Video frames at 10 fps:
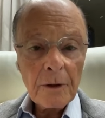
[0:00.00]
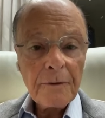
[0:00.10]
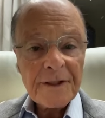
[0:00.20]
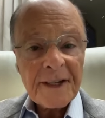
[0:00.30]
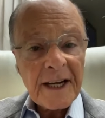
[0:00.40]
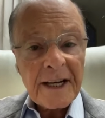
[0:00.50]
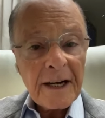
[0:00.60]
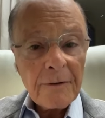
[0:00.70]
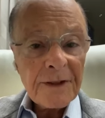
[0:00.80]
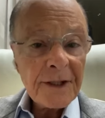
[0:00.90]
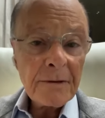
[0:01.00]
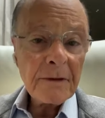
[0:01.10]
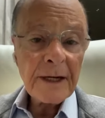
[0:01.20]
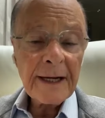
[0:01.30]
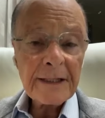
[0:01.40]
This is the
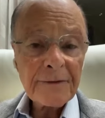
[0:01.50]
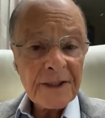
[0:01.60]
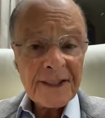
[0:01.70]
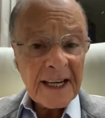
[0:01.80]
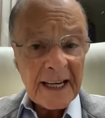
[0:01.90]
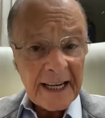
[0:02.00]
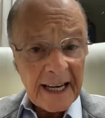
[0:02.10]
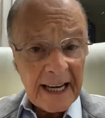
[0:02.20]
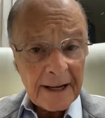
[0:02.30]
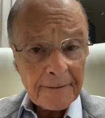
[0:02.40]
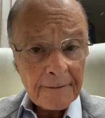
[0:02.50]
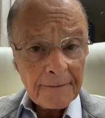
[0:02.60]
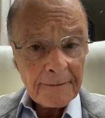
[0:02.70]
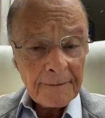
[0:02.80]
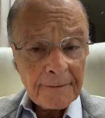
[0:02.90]
reality. Either you believe or not.